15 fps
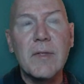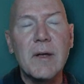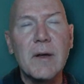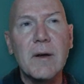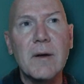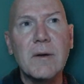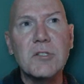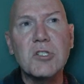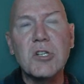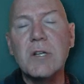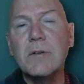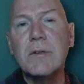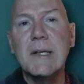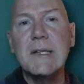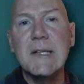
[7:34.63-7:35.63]
their
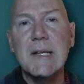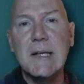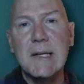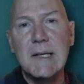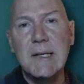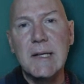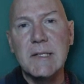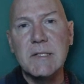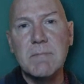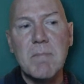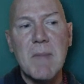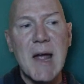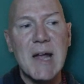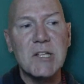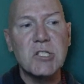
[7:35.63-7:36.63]
gender identity doesn't
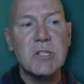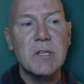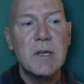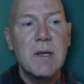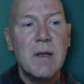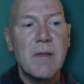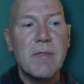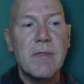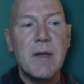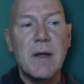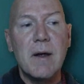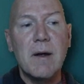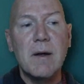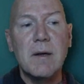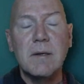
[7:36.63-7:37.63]
match
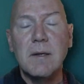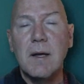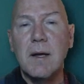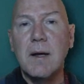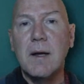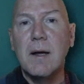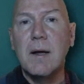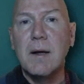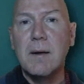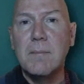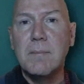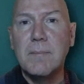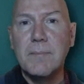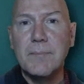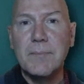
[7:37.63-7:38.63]
their
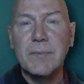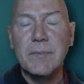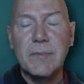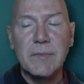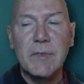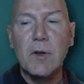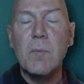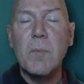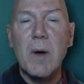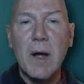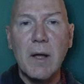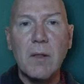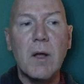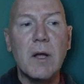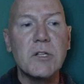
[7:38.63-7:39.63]
um, their
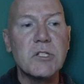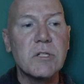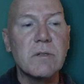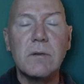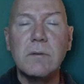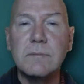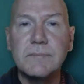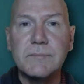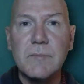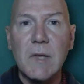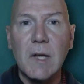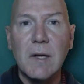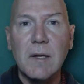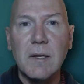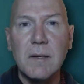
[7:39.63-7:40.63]
biological
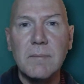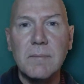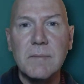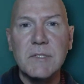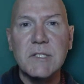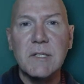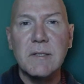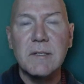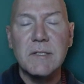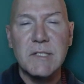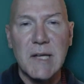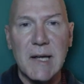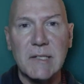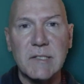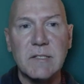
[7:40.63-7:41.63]
um,
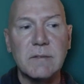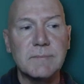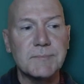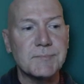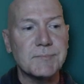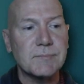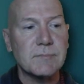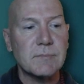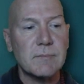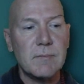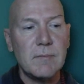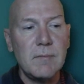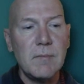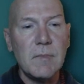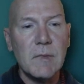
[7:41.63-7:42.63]
sex
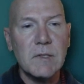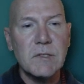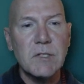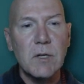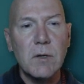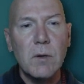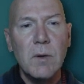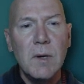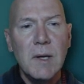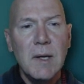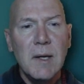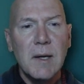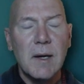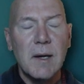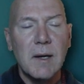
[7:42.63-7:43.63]
so
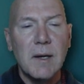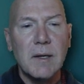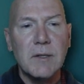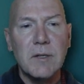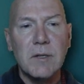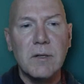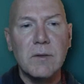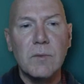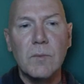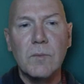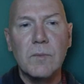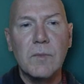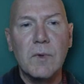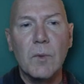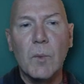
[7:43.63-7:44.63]
uh,
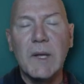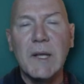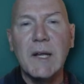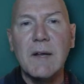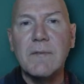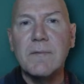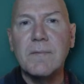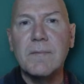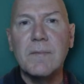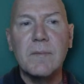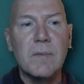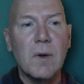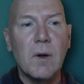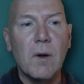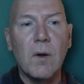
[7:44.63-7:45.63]
we can have
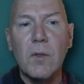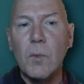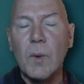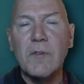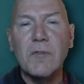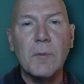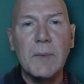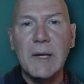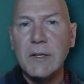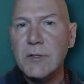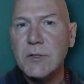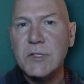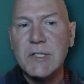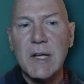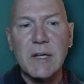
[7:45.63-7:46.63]
all the way from
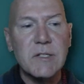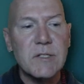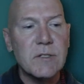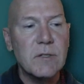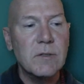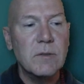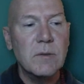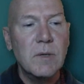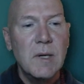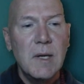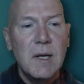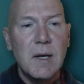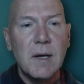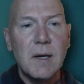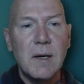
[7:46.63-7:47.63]
intersex to
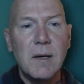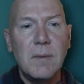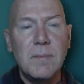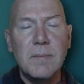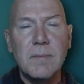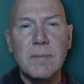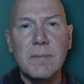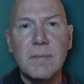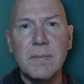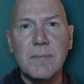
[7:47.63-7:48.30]
um,